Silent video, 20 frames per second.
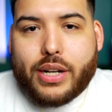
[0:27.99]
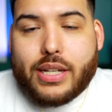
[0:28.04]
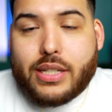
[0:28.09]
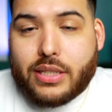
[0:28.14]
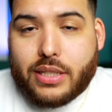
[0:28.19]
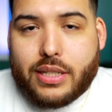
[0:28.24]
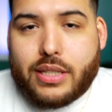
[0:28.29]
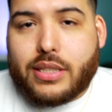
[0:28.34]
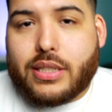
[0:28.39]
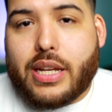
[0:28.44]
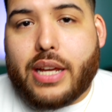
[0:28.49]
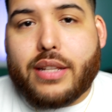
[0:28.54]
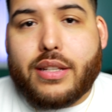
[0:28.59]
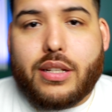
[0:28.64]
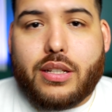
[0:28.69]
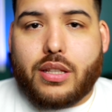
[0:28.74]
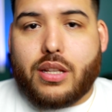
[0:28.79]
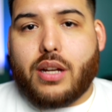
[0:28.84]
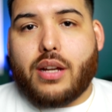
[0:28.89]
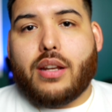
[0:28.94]
easily said
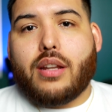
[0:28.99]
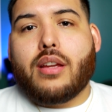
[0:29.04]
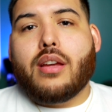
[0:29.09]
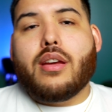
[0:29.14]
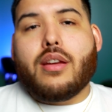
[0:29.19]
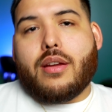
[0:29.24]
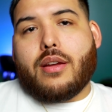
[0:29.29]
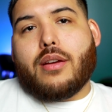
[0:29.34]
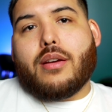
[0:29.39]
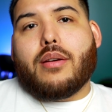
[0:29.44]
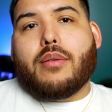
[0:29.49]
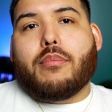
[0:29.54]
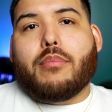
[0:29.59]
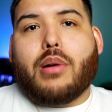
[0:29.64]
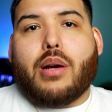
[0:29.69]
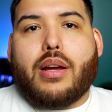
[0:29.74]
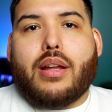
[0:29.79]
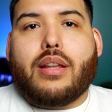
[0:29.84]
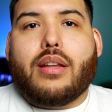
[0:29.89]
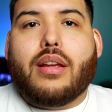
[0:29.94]
than done.
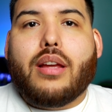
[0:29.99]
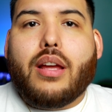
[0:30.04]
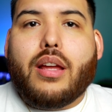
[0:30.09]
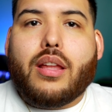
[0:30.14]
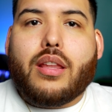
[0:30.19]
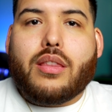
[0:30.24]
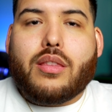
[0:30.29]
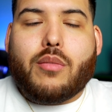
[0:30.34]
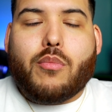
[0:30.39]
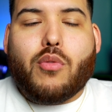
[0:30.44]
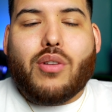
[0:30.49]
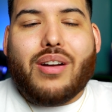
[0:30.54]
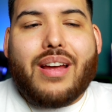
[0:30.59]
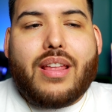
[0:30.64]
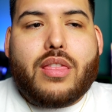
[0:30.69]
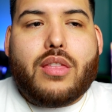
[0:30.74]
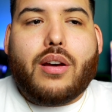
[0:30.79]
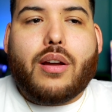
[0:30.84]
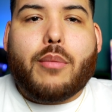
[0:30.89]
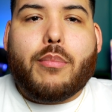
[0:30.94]
But the more I
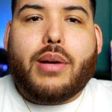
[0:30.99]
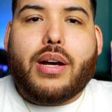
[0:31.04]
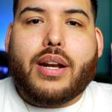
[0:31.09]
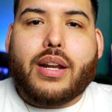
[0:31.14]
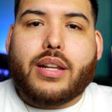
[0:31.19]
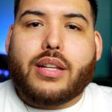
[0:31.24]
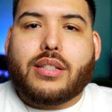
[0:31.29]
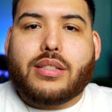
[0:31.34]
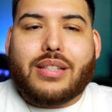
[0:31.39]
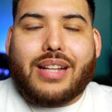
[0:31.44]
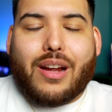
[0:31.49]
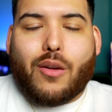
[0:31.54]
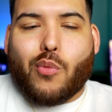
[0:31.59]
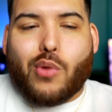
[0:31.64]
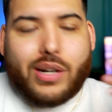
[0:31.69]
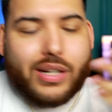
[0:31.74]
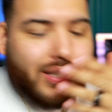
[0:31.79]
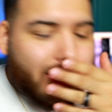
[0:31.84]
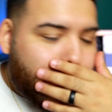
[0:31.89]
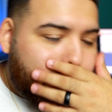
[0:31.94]
thought about it, it's like
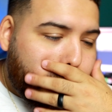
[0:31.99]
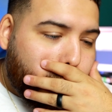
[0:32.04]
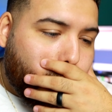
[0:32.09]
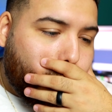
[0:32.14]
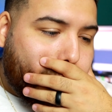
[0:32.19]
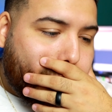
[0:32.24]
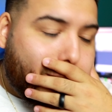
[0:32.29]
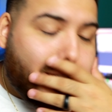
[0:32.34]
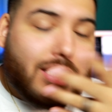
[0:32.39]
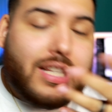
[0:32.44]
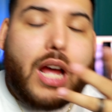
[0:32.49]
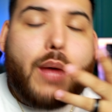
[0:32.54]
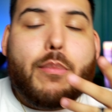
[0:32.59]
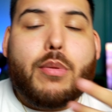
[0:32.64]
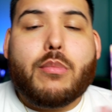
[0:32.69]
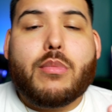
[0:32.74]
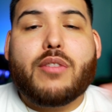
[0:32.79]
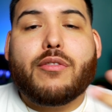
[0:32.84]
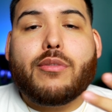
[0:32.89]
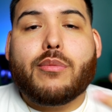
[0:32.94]
what is what's
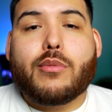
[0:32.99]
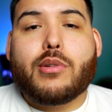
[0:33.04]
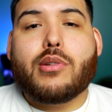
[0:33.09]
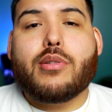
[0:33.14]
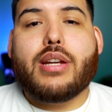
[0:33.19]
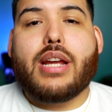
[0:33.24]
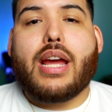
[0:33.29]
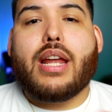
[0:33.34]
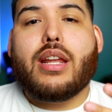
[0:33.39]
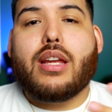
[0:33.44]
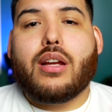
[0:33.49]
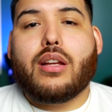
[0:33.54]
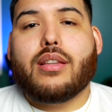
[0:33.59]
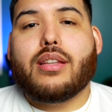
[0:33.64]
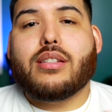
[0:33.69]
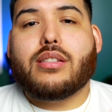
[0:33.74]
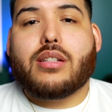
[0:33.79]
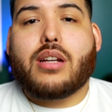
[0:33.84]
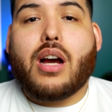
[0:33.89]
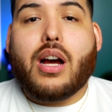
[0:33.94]
stopping me from creating
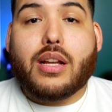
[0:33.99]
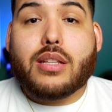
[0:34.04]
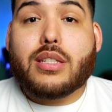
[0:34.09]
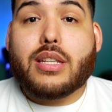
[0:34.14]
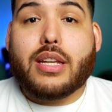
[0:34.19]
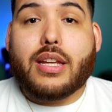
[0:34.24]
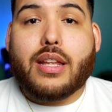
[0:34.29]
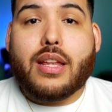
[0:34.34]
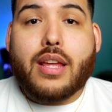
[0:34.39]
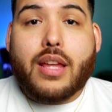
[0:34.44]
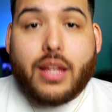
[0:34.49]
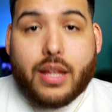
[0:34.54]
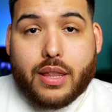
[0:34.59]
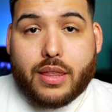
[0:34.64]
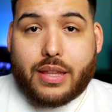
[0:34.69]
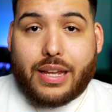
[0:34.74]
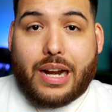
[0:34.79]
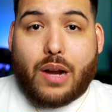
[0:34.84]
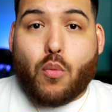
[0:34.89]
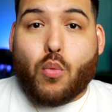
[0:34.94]
this content
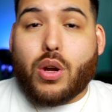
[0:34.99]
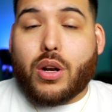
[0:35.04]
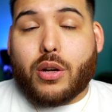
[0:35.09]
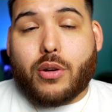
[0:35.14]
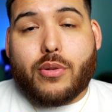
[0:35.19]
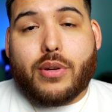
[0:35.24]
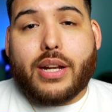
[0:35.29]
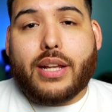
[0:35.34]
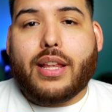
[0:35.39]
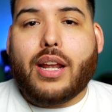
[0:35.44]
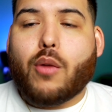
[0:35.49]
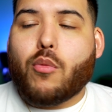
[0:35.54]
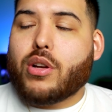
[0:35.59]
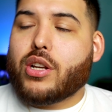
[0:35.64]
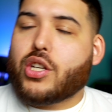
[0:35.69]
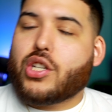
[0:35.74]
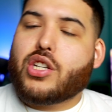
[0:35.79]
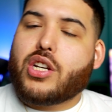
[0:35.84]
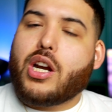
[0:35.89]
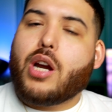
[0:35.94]
that I want to create, that I want
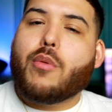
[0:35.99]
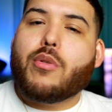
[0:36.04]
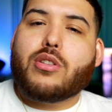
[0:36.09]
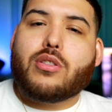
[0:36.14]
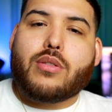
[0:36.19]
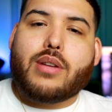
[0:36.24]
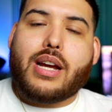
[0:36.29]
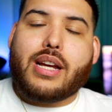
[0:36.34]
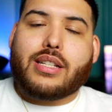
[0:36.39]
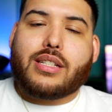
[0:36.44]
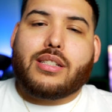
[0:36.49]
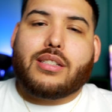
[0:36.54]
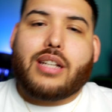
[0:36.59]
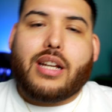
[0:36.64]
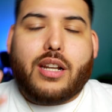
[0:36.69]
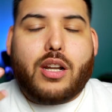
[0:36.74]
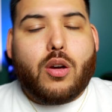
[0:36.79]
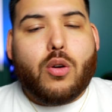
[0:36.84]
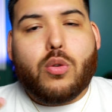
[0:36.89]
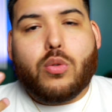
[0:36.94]
to share with you guys. Cause I
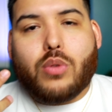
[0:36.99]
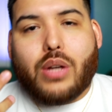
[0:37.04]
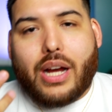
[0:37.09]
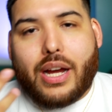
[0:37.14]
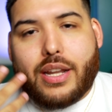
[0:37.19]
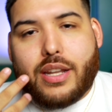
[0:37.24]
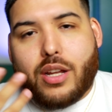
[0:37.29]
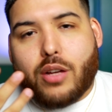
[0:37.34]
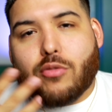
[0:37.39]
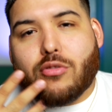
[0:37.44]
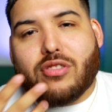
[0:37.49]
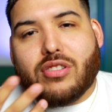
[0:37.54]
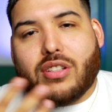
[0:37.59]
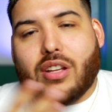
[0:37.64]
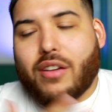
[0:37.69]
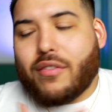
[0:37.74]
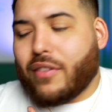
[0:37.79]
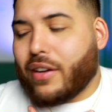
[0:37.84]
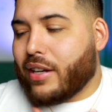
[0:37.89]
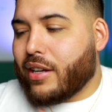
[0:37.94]
know I know
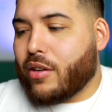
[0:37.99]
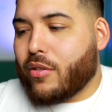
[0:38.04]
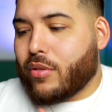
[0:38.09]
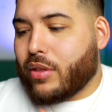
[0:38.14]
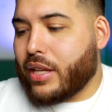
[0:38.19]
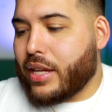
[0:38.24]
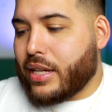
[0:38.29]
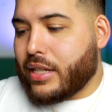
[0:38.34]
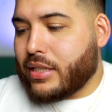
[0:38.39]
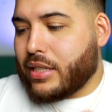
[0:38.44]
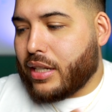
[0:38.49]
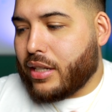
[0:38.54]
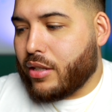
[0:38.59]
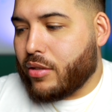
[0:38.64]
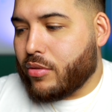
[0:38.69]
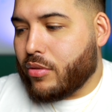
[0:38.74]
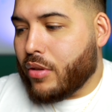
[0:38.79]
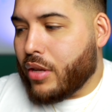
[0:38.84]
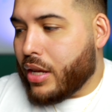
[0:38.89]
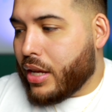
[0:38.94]
stuff, I know things, I
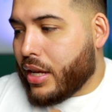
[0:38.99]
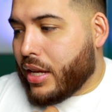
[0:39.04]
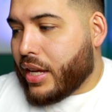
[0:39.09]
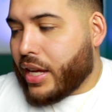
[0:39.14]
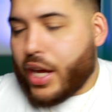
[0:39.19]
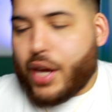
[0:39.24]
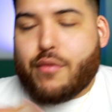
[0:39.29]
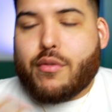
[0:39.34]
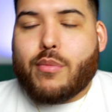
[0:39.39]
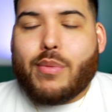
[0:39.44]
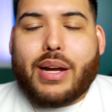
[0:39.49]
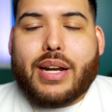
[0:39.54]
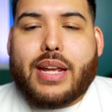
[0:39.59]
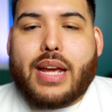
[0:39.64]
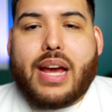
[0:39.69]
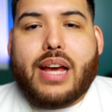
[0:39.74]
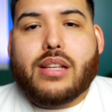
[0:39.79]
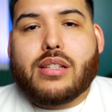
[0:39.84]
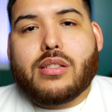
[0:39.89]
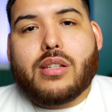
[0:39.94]
know everybody
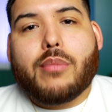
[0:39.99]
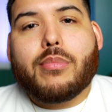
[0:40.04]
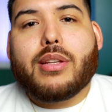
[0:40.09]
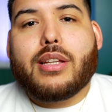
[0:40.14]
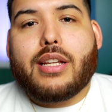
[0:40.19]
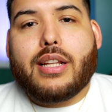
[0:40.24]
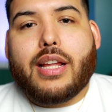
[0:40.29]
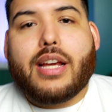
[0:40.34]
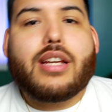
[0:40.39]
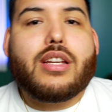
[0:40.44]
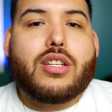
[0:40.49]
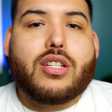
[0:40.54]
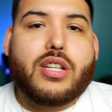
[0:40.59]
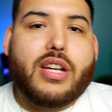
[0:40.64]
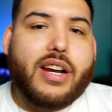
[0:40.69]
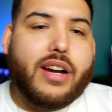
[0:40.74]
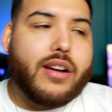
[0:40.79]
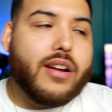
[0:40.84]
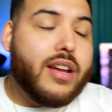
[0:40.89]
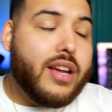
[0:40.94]
has something that they can
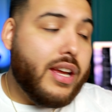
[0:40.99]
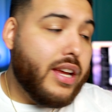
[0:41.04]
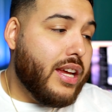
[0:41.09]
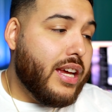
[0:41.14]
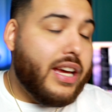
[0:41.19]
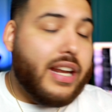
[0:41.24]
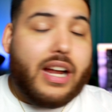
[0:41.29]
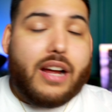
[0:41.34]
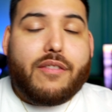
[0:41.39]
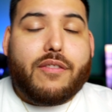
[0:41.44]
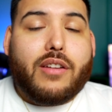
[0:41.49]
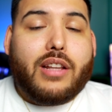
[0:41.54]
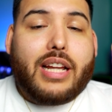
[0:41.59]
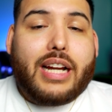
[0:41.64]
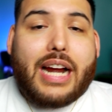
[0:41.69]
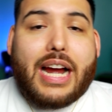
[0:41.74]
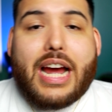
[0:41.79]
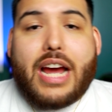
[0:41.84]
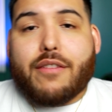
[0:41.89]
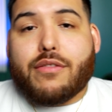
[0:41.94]
share. And I feel like
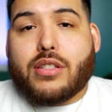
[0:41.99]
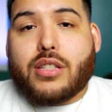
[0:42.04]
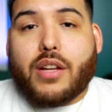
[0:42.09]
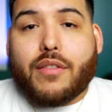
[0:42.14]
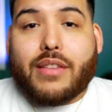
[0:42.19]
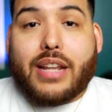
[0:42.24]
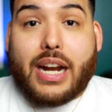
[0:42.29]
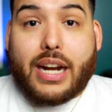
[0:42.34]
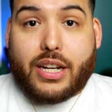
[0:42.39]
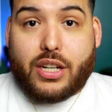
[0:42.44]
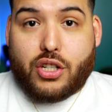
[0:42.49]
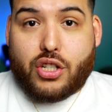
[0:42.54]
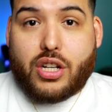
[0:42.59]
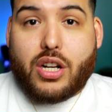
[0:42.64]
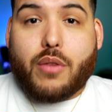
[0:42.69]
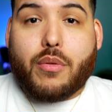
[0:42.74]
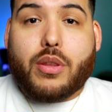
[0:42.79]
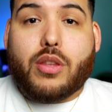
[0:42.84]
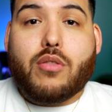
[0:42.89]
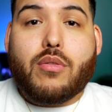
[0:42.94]
I have stuff that I can
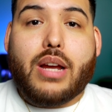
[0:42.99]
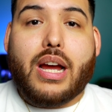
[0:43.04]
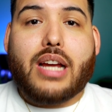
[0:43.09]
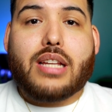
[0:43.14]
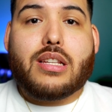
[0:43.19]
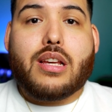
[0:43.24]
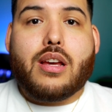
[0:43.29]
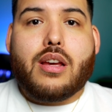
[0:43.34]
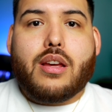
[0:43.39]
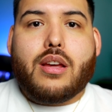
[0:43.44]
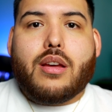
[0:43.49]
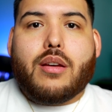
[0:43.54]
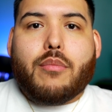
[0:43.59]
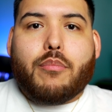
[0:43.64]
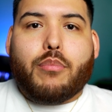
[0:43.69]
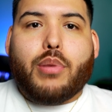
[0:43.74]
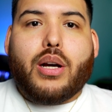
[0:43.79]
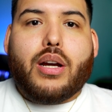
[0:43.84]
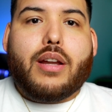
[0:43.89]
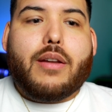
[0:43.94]
share with you guys.
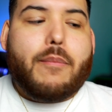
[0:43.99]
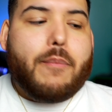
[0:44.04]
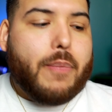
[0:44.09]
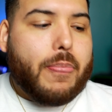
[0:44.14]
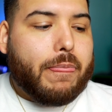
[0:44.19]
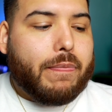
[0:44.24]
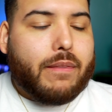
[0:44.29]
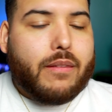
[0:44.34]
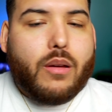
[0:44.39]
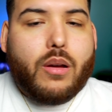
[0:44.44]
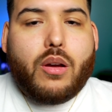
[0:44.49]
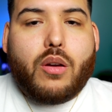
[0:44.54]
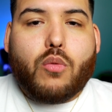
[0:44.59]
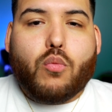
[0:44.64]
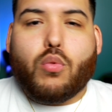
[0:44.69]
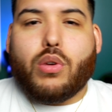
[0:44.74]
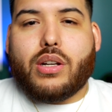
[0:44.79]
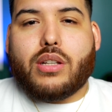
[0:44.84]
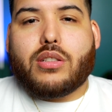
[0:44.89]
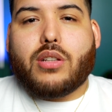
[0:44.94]
But
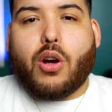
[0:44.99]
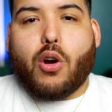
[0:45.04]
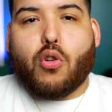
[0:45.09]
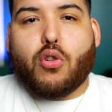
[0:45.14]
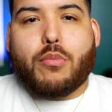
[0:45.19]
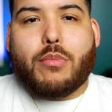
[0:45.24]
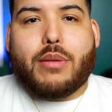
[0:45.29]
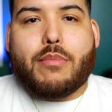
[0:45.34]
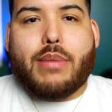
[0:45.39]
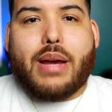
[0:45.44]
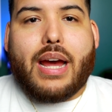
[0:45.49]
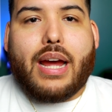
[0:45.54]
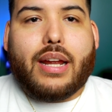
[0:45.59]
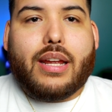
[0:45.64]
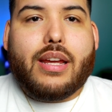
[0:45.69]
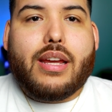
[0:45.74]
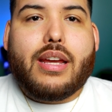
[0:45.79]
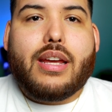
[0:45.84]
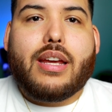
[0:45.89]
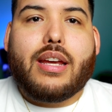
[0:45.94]
what is holding me back?
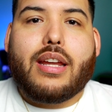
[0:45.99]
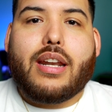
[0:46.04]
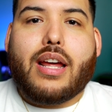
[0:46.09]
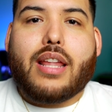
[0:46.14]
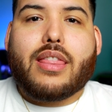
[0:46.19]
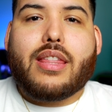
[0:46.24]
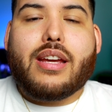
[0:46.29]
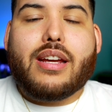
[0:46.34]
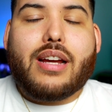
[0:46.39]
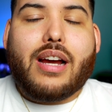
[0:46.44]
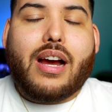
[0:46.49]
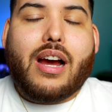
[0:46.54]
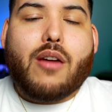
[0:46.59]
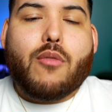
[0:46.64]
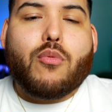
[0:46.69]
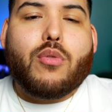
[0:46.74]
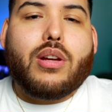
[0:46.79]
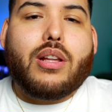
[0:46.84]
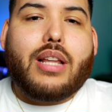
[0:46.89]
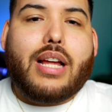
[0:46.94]
And I think I
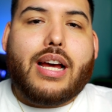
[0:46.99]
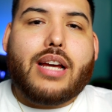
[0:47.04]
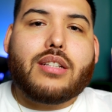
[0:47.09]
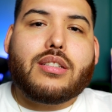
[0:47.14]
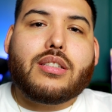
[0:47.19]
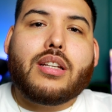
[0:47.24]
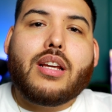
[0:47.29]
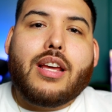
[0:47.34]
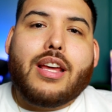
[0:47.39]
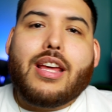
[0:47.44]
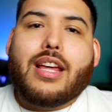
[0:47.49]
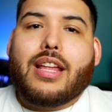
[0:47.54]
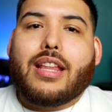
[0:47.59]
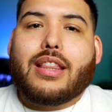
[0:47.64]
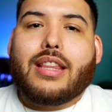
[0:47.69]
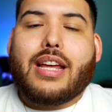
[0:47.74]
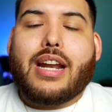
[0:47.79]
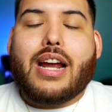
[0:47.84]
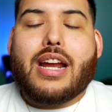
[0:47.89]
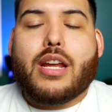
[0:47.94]
realize
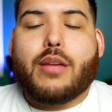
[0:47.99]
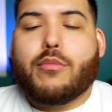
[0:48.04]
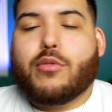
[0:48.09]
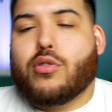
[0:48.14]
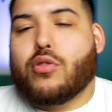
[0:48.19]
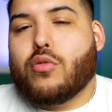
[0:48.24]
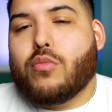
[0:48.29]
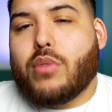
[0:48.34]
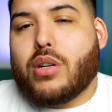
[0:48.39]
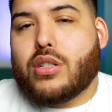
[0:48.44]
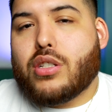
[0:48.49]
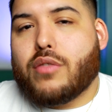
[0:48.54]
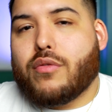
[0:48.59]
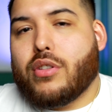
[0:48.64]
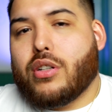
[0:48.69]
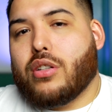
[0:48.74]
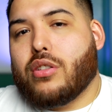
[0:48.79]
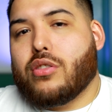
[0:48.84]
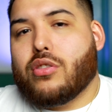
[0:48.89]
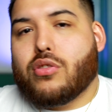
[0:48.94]
that I am too much of a
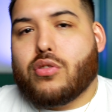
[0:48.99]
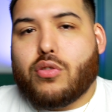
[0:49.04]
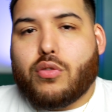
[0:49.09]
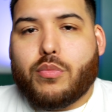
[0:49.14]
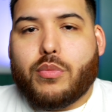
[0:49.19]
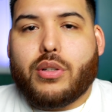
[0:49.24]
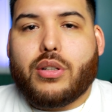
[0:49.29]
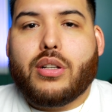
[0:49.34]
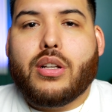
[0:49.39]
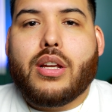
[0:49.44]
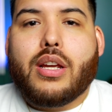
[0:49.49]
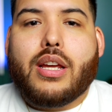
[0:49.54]
consumer.